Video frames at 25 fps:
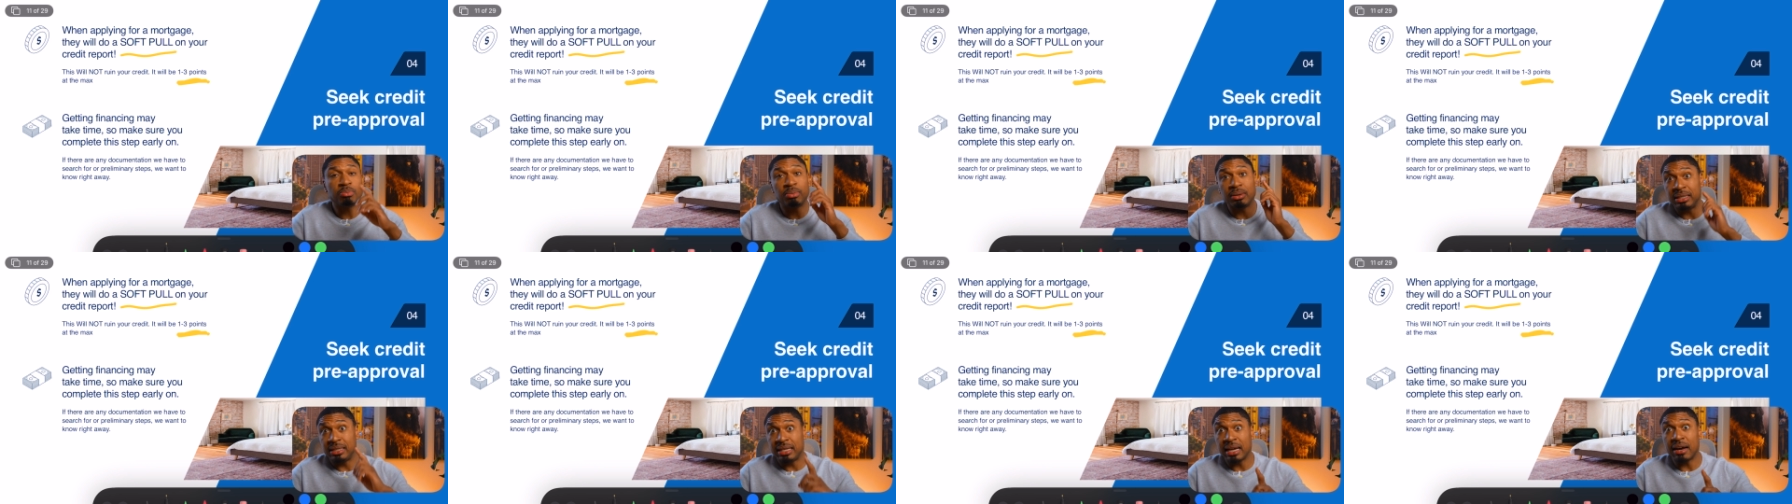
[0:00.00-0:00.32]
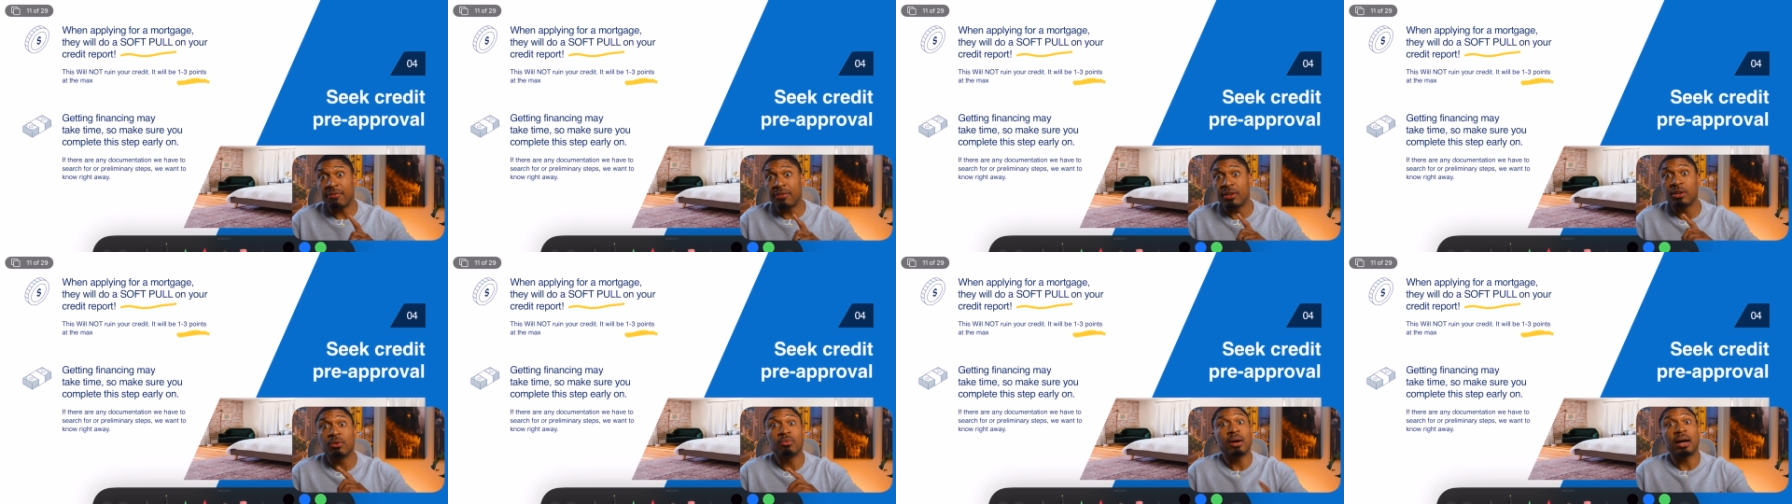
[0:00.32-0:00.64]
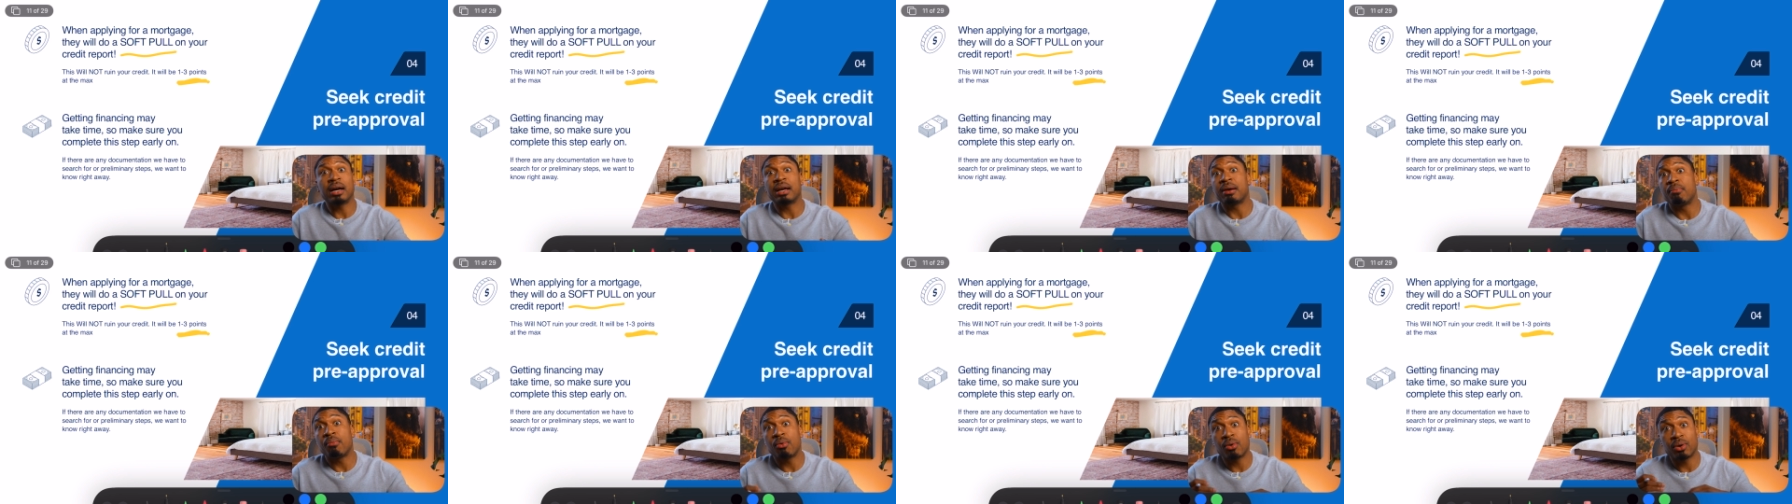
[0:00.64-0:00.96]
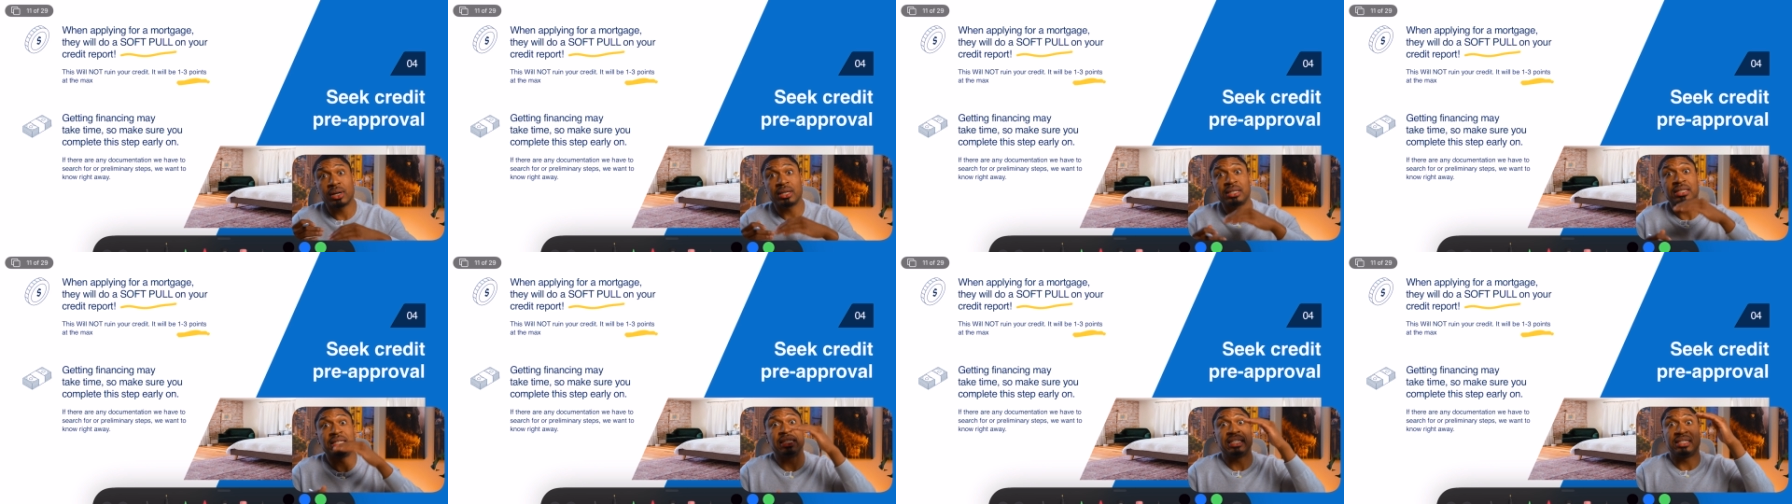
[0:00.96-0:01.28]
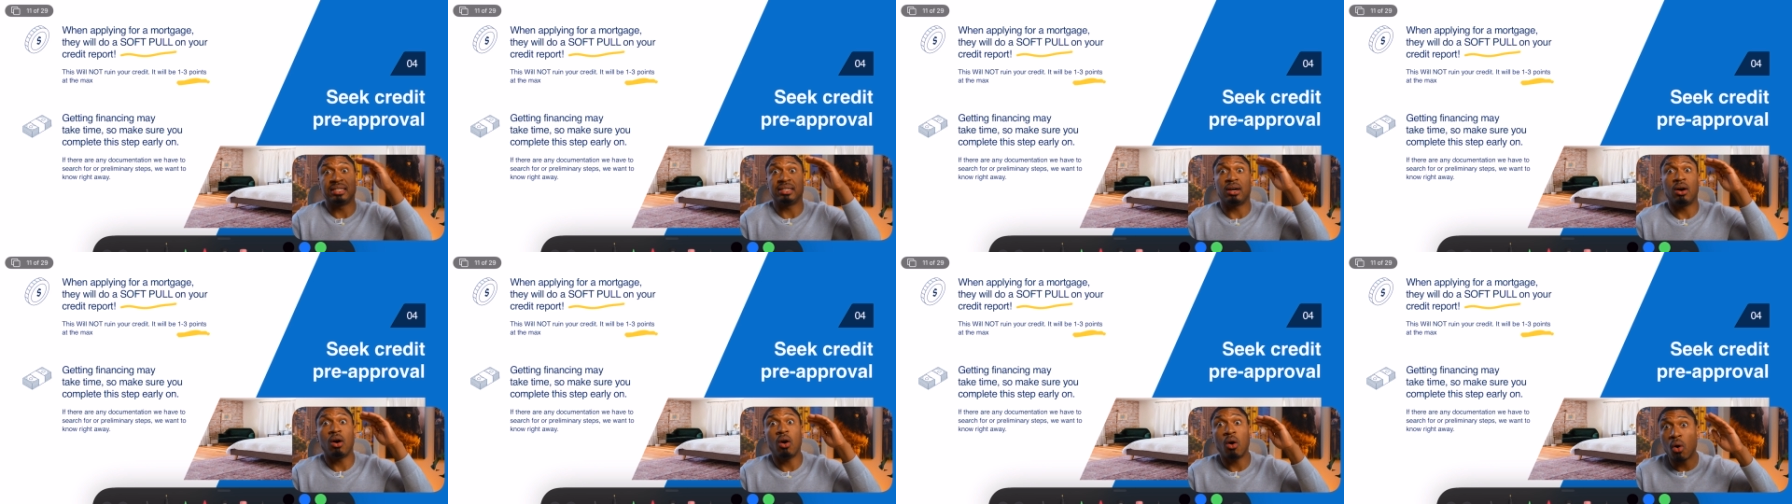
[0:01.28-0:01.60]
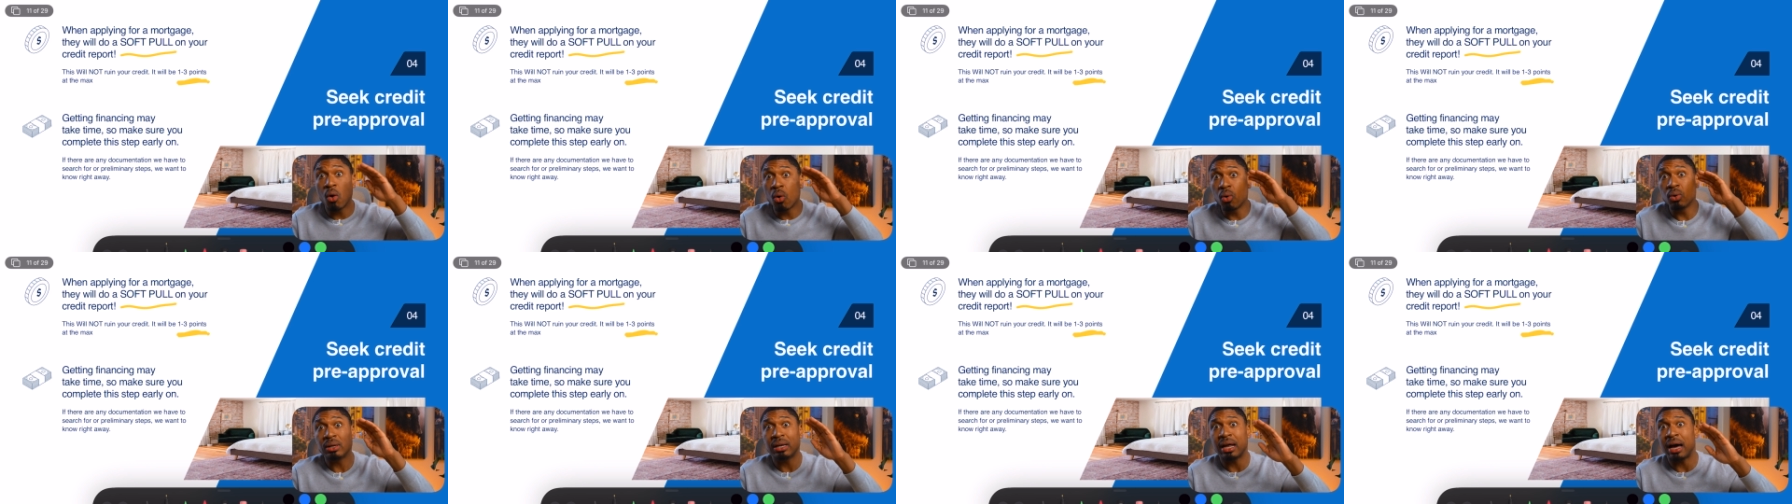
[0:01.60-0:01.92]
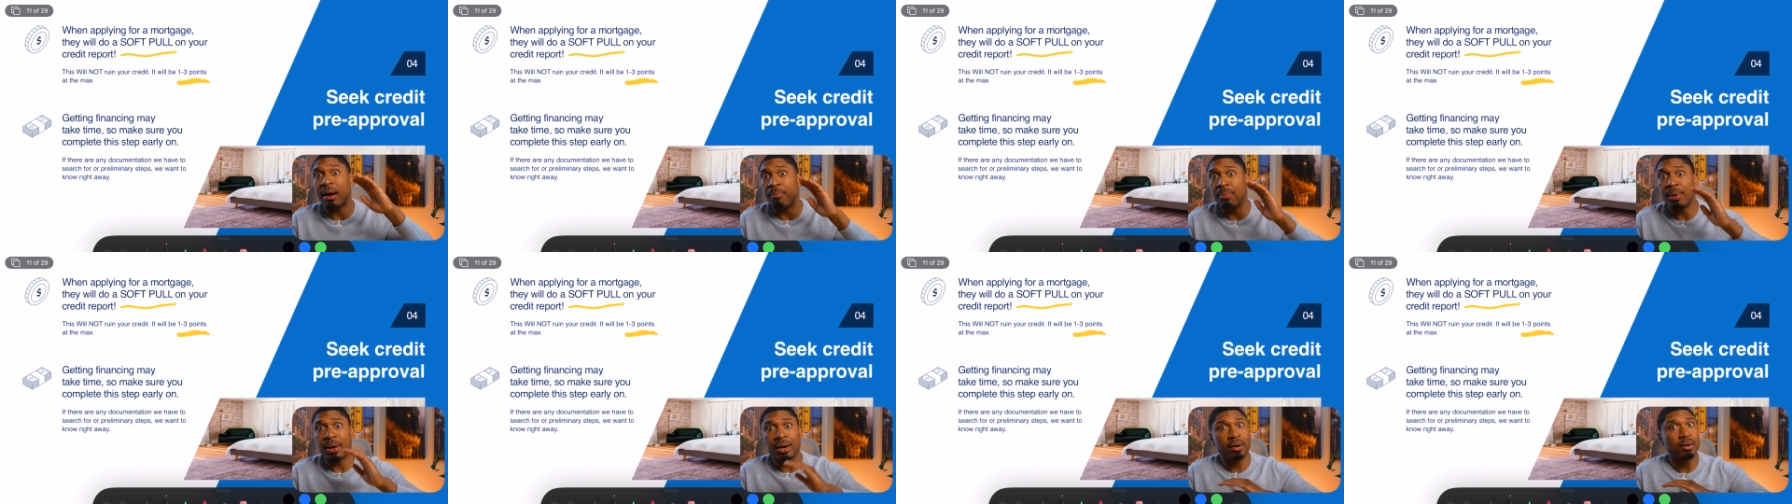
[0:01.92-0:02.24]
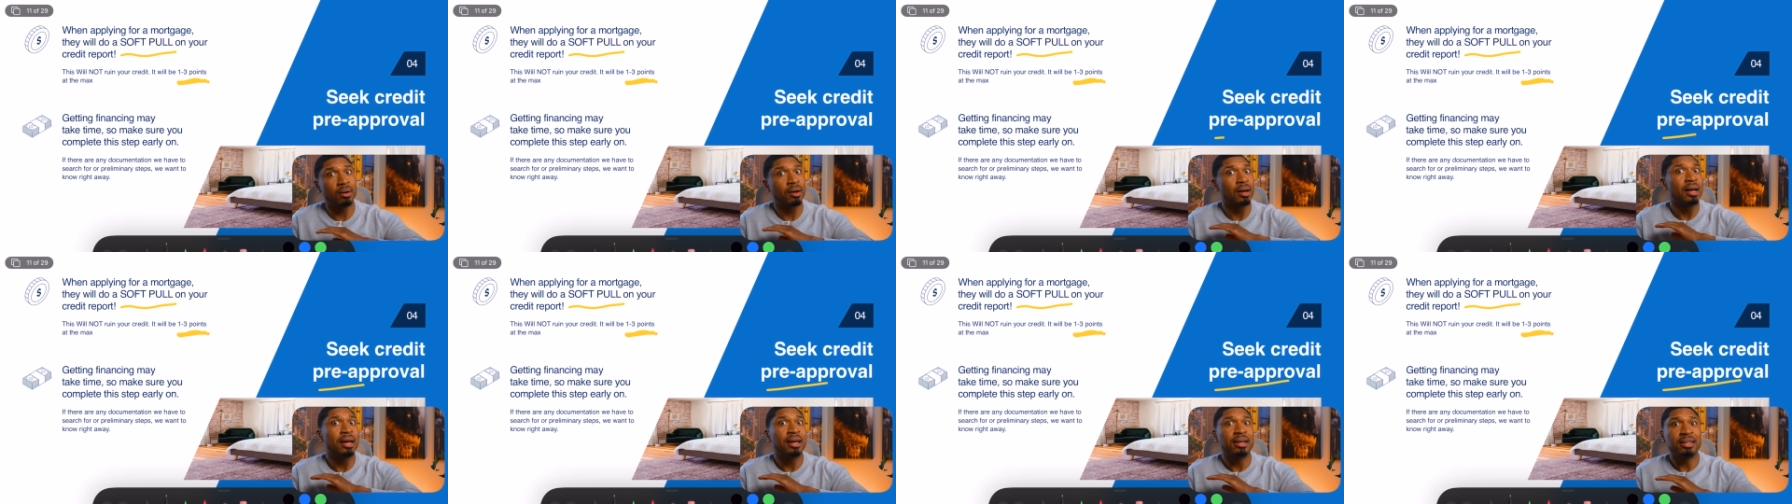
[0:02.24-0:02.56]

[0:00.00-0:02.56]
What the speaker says: but definitely Rocket Mortgage is a whole lot better.